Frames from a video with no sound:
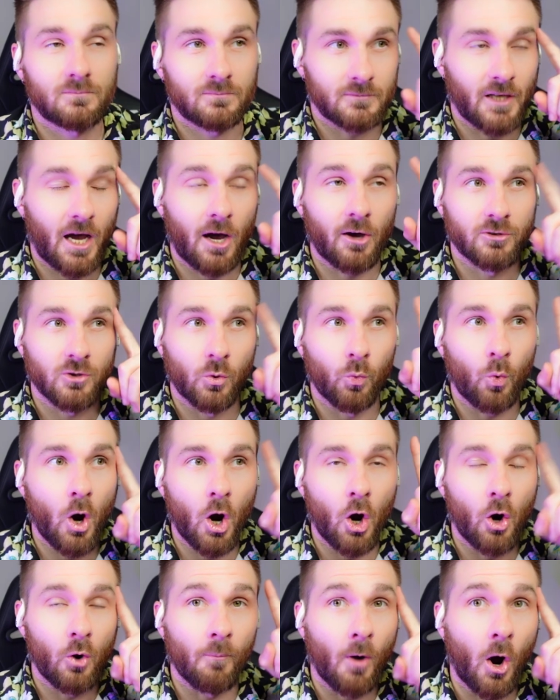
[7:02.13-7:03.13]
That was a
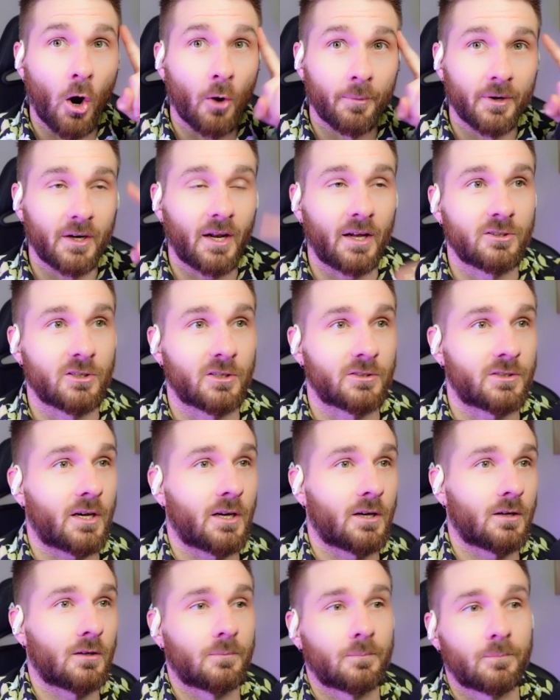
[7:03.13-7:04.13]
whoa moment I just had.